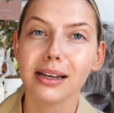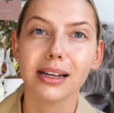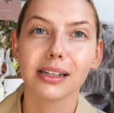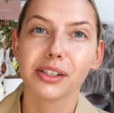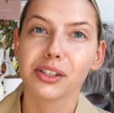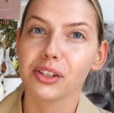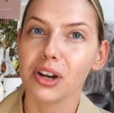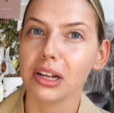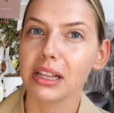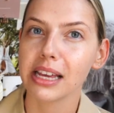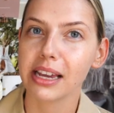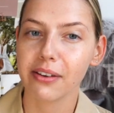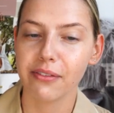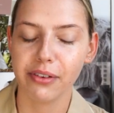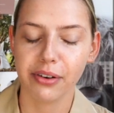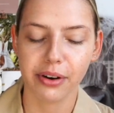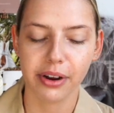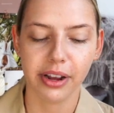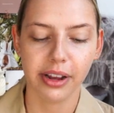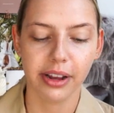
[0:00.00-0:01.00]
It's not like a
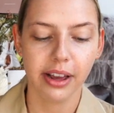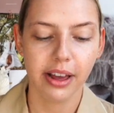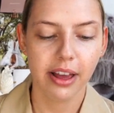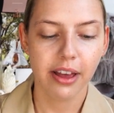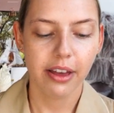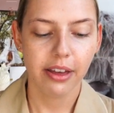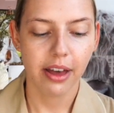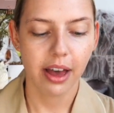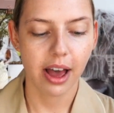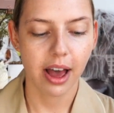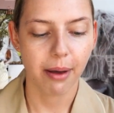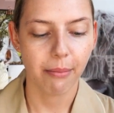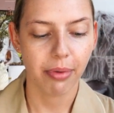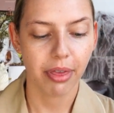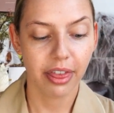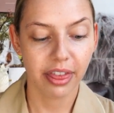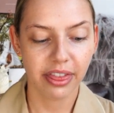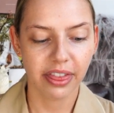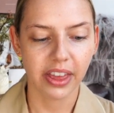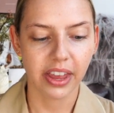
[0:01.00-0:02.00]
very
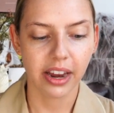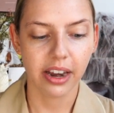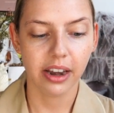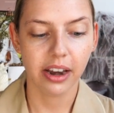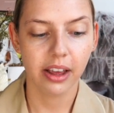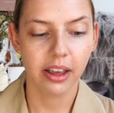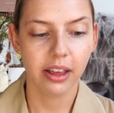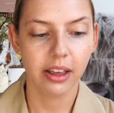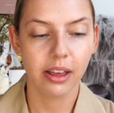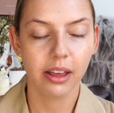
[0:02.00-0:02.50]
thin,